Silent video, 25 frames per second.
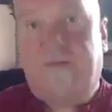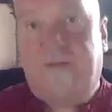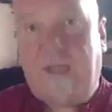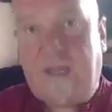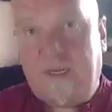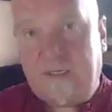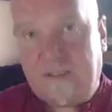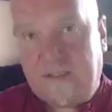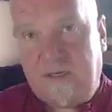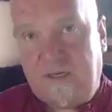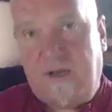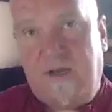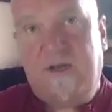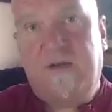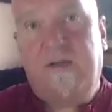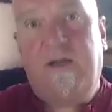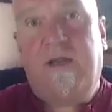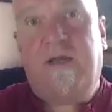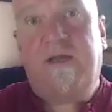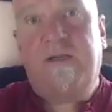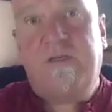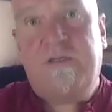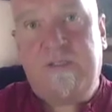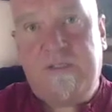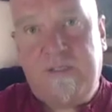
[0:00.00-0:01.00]
That's kind of
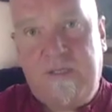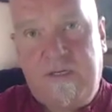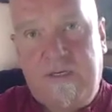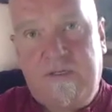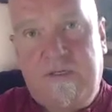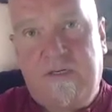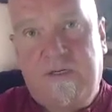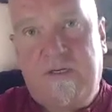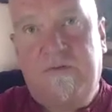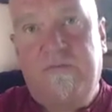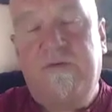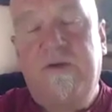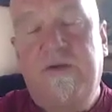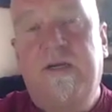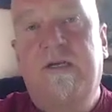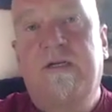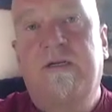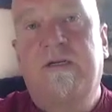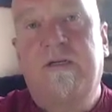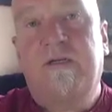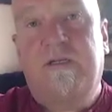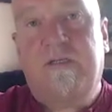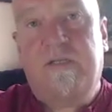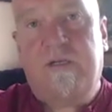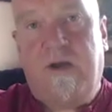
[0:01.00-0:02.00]
like you see
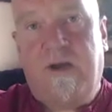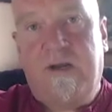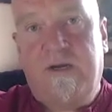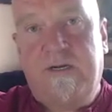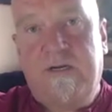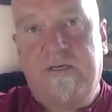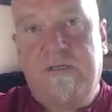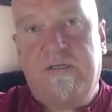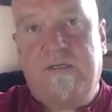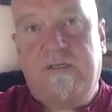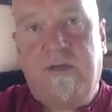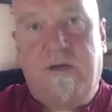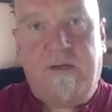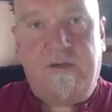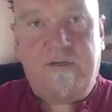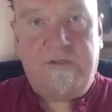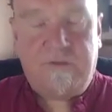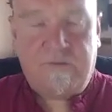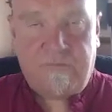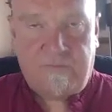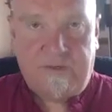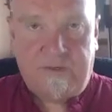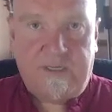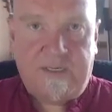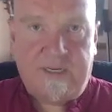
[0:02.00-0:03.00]
Korean and Chinese
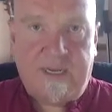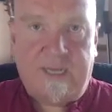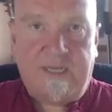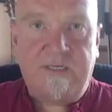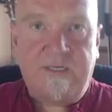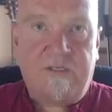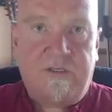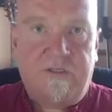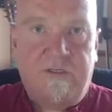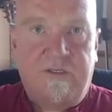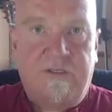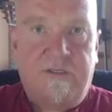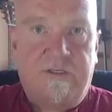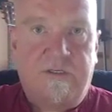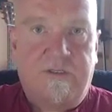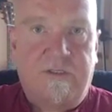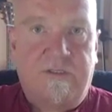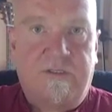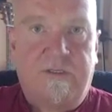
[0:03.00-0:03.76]
gardens, really ancient